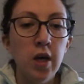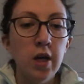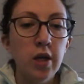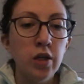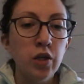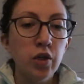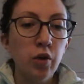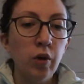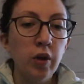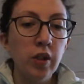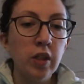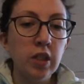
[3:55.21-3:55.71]

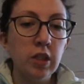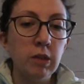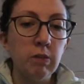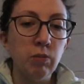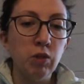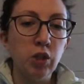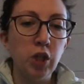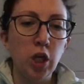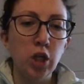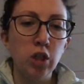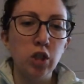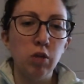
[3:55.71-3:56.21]
joined some
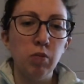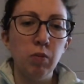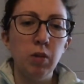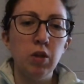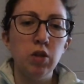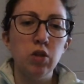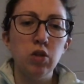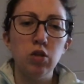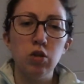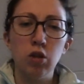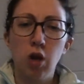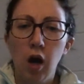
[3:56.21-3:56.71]
gentlemen
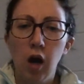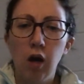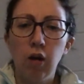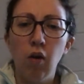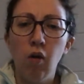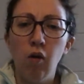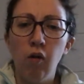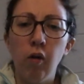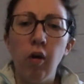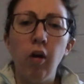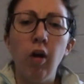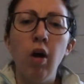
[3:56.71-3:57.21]
to talk
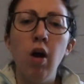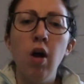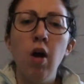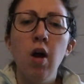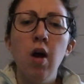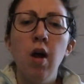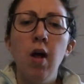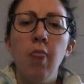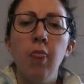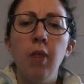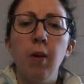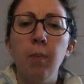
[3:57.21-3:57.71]
over
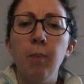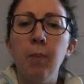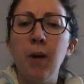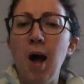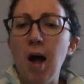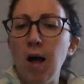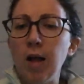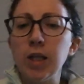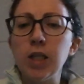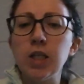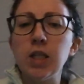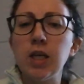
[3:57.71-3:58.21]
the
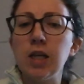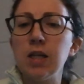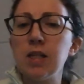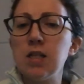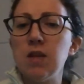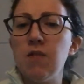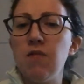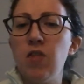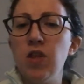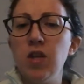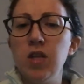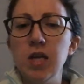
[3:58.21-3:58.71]
politics
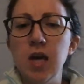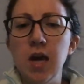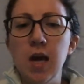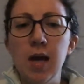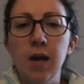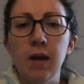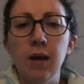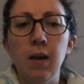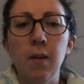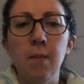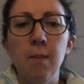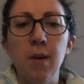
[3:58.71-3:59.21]
of the day
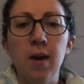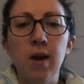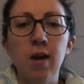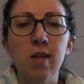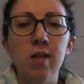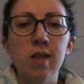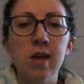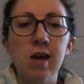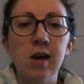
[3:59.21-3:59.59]
and compare the